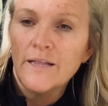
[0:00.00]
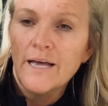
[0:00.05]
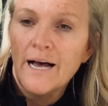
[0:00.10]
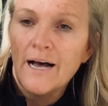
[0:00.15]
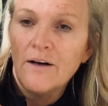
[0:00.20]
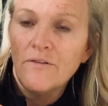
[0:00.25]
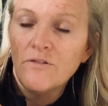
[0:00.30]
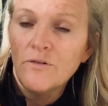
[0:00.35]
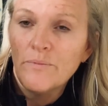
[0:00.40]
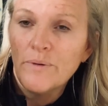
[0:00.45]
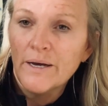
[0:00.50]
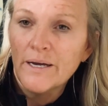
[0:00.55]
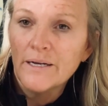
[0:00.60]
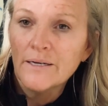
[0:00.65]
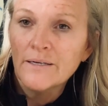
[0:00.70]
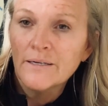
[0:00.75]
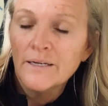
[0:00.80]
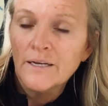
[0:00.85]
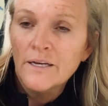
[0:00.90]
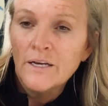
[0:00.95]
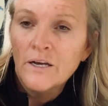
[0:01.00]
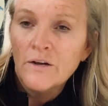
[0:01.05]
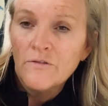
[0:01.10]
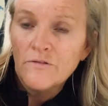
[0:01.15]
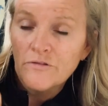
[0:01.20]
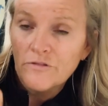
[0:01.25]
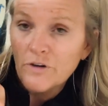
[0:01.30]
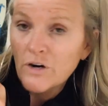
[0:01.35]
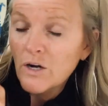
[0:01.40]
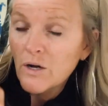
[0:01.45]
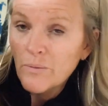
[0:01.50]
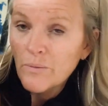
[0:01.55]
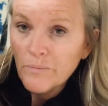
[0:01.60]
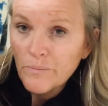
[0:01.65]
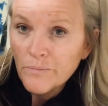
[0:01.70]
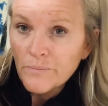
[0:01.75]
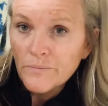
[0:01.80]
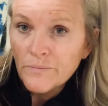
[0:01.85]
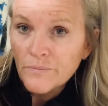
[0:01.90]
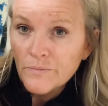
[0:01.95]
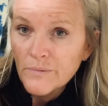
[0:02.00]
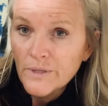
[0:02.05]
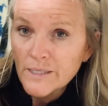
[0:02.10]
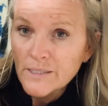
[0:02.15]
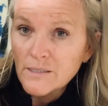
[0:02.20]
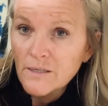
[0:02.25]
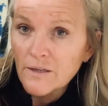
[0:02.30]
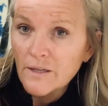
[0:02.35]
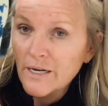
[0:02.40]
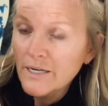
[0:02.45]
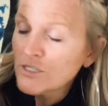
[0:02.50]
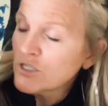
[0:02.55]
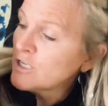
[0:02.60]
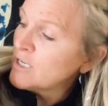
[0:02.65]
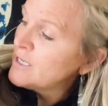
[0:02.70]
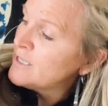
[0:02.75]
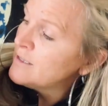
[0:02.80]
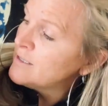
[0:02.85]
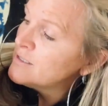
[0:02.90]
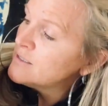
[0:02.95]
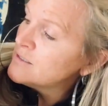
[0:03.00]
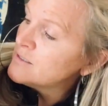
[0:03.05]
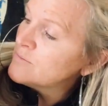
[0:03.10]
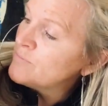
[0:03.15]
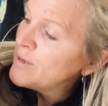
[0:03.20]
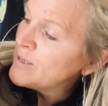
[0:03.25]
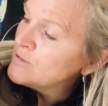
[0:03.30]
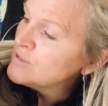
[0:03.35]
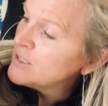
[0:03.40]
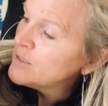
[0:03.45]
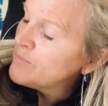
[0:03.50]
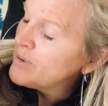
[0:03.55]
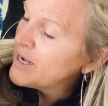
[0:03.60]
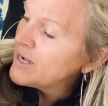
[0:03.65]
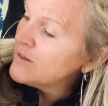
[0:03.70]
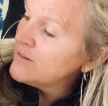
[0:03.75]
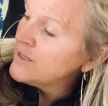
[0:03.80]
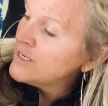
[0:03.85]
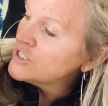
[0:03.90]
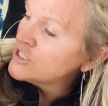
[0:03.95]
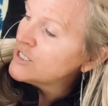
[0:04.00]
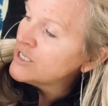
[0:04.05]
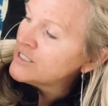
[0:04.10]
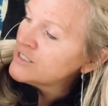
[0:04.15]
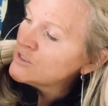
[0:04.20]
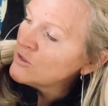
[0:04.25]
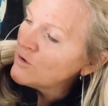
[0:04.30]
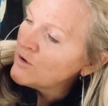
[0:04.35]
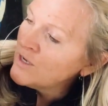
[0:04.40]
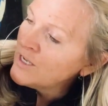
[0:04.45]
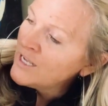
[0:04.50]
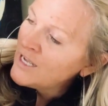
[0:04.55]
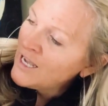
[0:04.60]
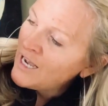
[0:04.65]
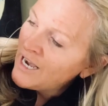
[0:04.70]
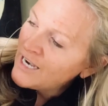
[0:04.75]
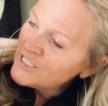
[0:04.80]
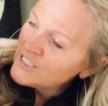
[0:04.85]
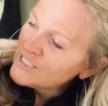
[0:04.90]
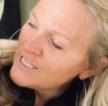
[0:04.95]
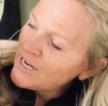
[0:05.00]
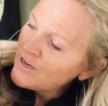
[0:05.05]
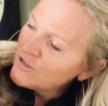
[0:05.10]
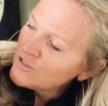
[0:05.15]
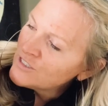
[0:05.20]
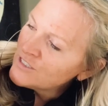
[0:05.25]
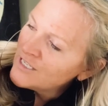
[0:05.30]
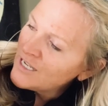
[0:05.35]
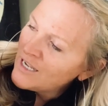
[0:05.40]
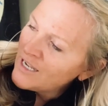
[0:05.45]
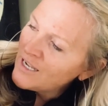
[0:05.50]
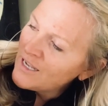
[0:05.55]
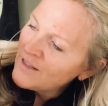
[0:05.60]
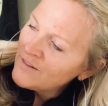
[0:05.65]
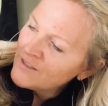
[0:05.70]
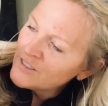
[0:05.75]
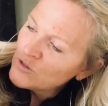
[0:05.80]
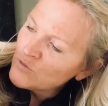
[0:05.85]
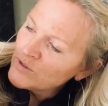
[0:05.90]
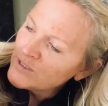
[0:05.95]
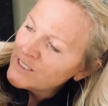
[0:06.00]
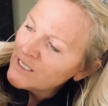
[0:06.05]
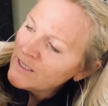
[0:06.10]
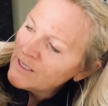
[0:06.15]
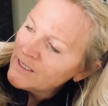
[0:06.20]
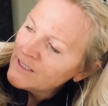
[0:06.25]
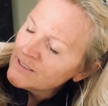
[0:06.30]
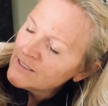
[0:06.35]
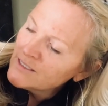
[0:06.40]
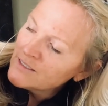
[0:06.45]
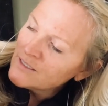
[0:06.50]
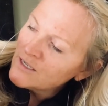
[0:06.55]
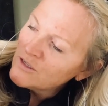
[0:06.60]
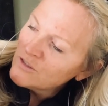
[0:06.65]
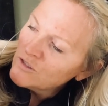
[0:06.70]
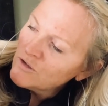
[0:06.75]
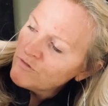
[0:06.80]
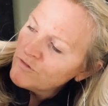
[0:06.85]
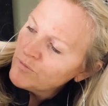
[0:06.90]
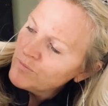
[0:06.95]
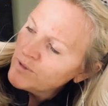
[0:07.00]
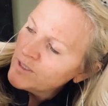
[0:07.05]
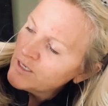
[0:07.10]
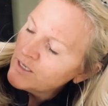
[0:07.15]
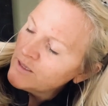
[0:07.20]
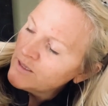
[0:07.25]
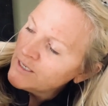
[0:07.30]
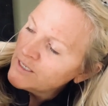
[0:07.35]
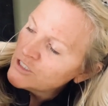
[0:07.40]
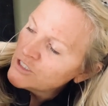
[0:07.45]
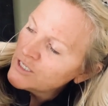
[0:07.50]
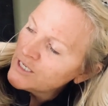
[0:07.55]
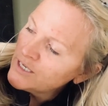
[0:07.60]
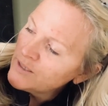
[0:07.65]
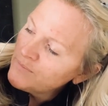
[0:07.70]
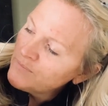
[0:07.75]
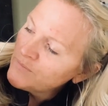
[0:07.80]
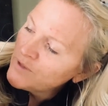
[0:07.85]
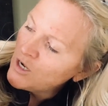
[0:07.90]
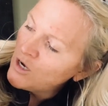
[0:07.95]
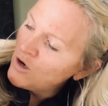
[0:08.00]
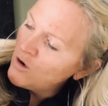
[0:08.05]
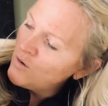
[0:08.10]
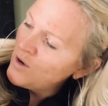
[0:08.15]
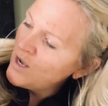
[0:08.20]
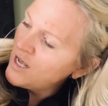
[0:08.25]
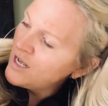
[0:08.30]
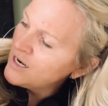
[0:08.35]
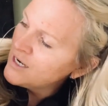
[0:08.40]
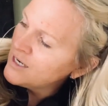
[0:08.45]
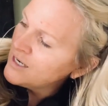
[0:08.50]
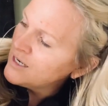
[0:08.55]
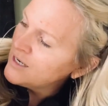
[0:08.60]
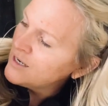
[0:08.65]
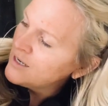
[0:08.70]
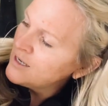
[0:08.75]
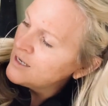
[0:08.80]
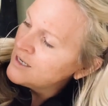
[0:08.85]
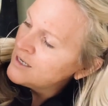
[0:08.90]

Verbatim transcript: the alphabet from this collage kit, this bouncing back collage kit. So I just had her say, and this resilience is also from the collage kit. Oh, honey,